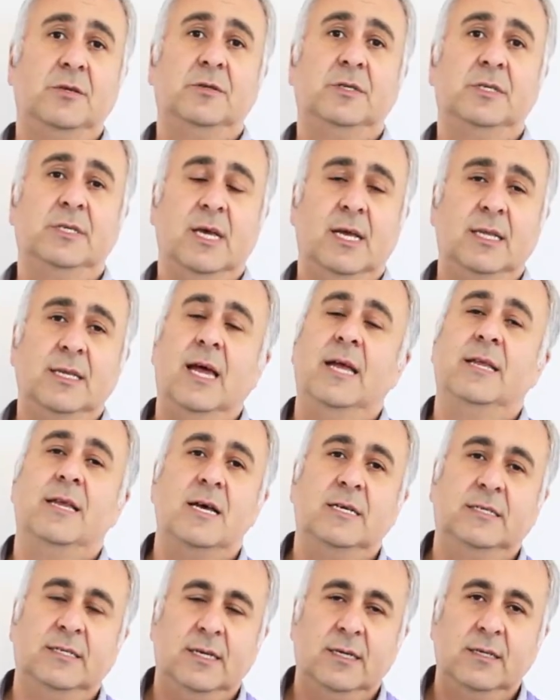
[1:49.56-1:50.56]
to sell that
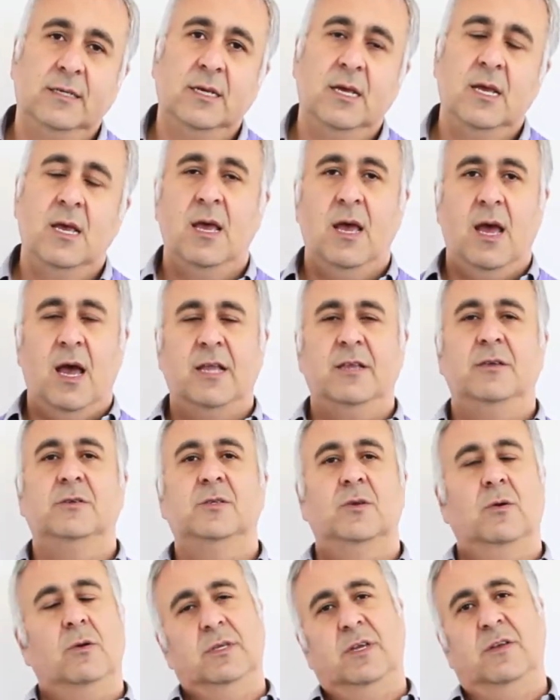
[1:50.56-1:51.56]
asset and you
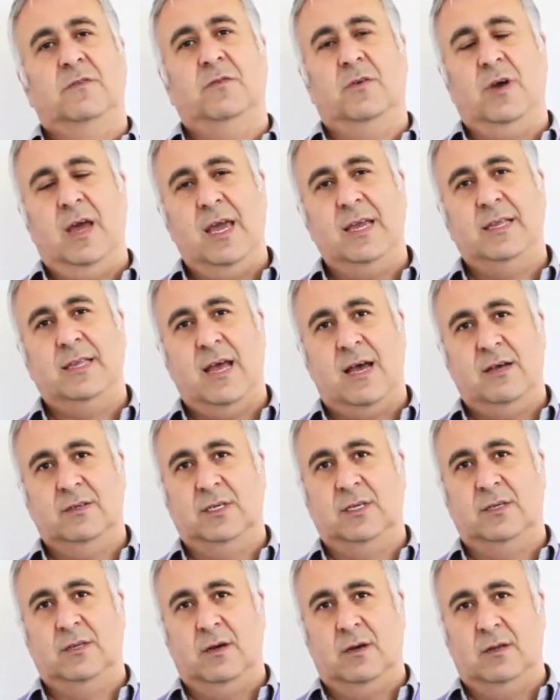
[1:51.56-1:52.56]
sold it for
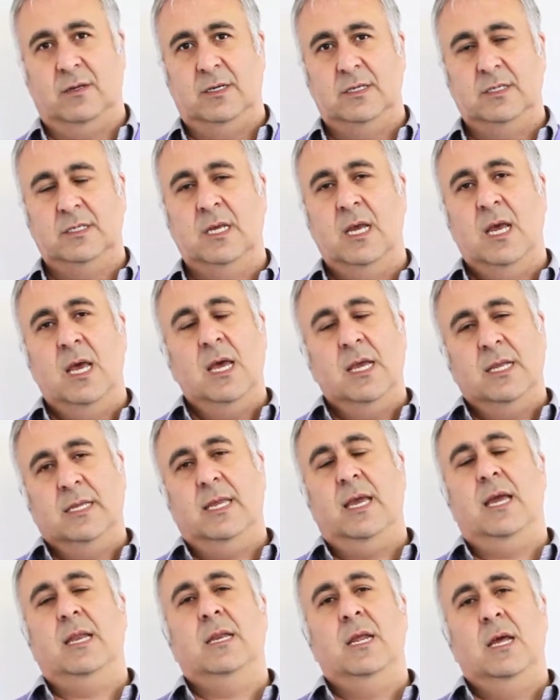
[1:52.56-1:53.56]
$8,000,
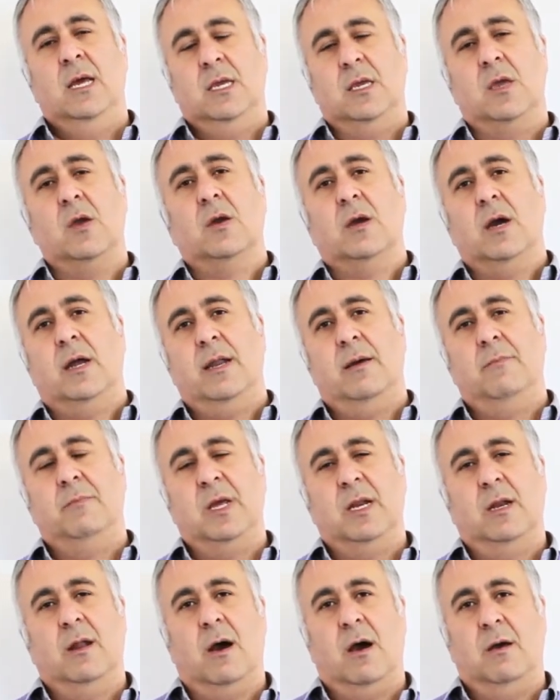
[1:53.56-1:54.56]
then you're gonna
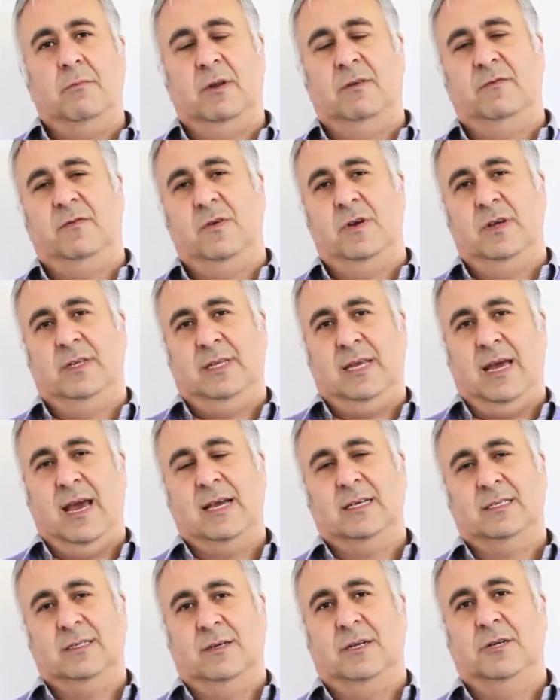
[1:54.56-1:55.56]
be liable for a
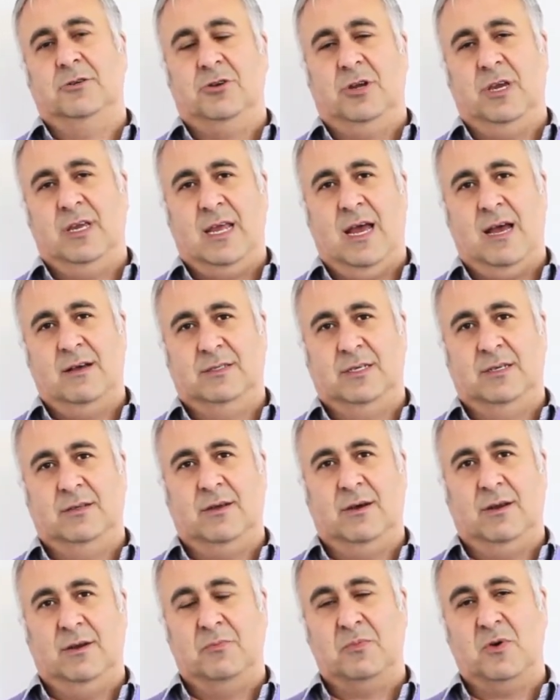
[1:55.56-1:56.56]
tax on the
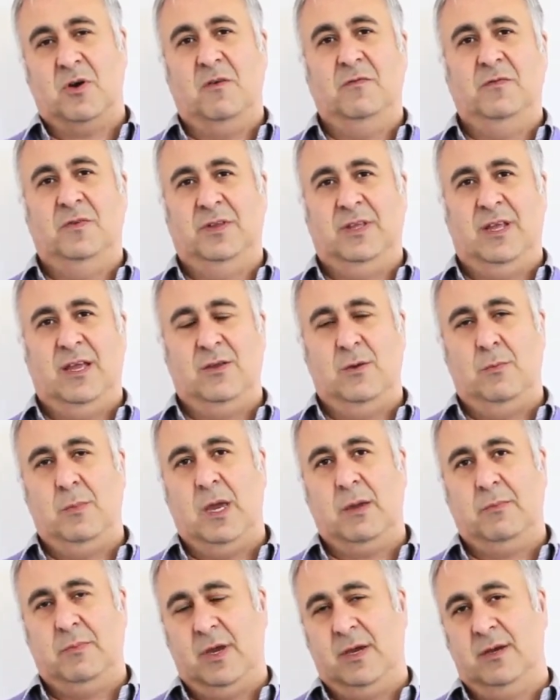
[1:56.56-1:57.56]
$3,000 profit that you
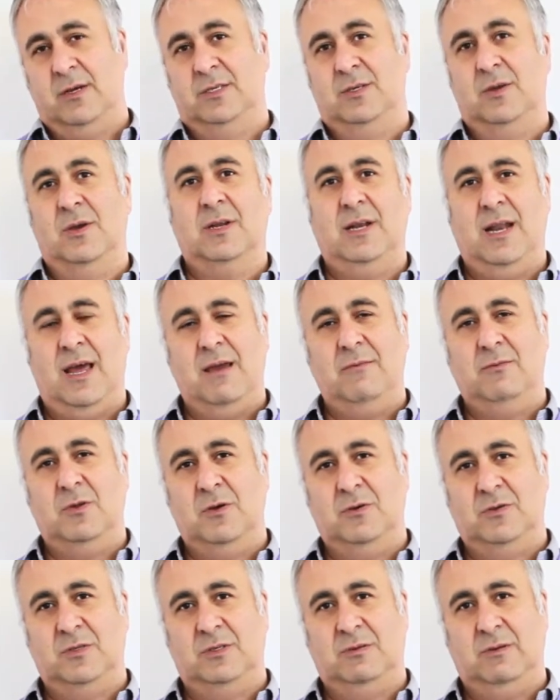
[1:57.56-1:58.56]
make, because you claim
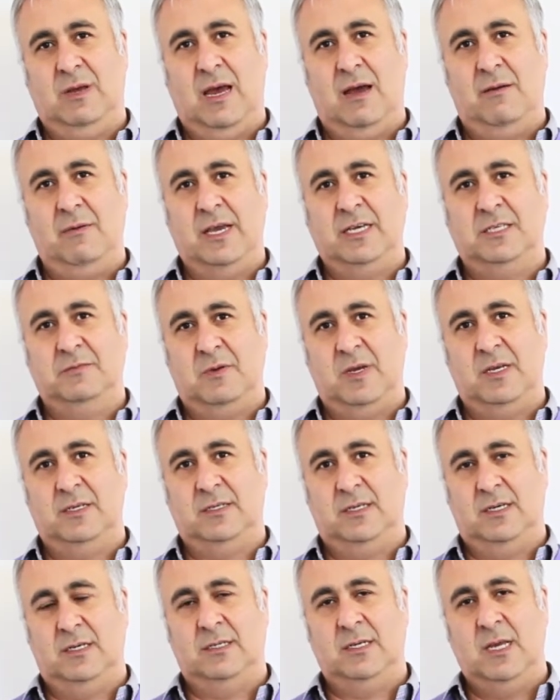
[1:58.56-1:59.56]
those
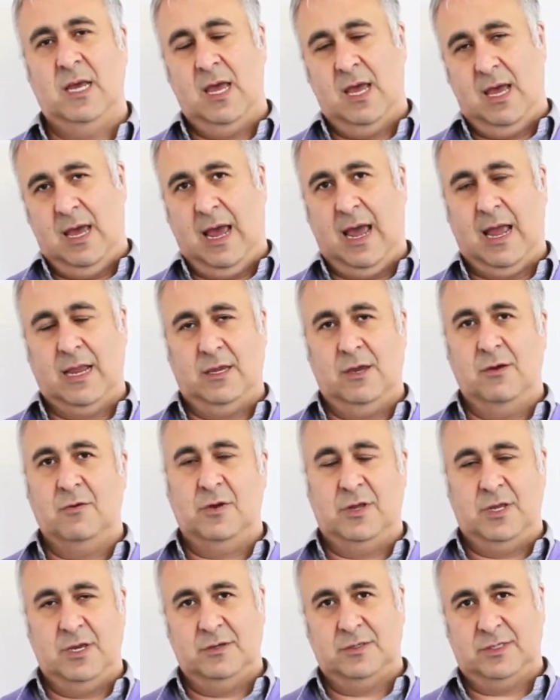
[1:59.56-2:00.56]
expenses and you
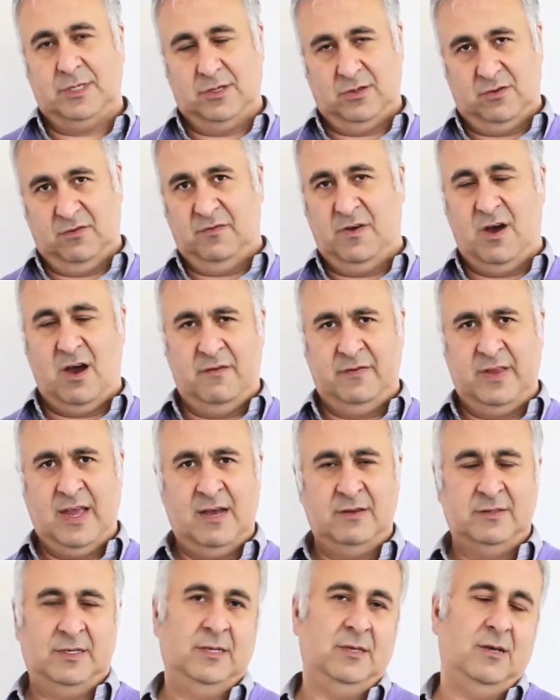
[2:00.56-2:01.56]
reduced it to
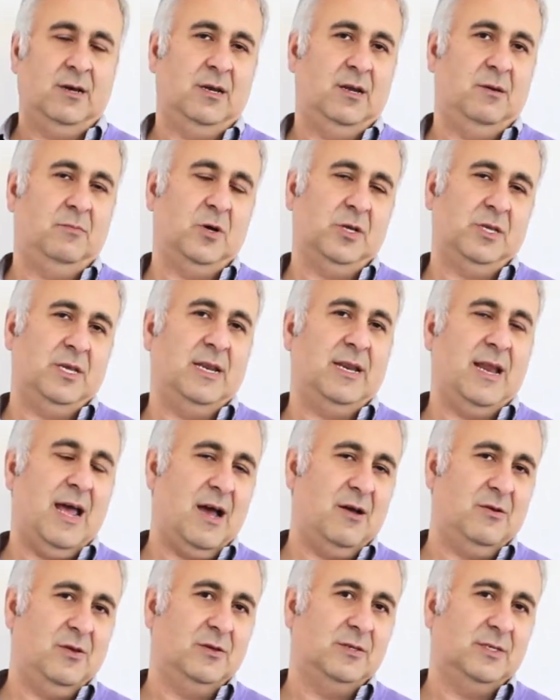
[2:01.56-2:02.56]
$5,000, but
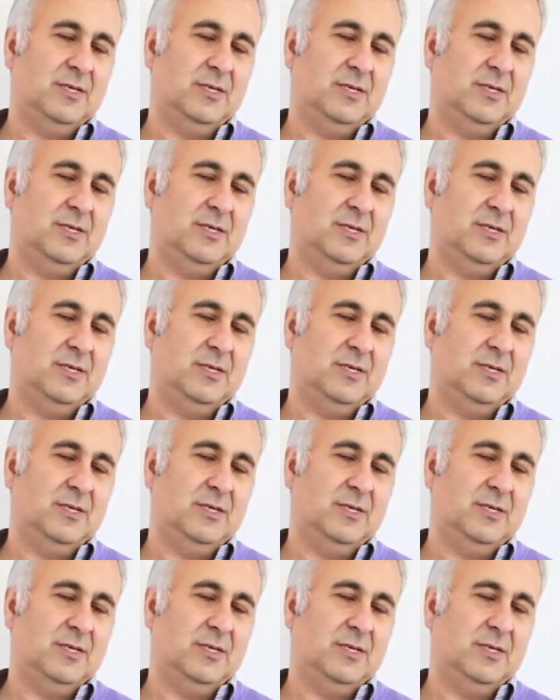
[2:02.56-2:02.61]
now you're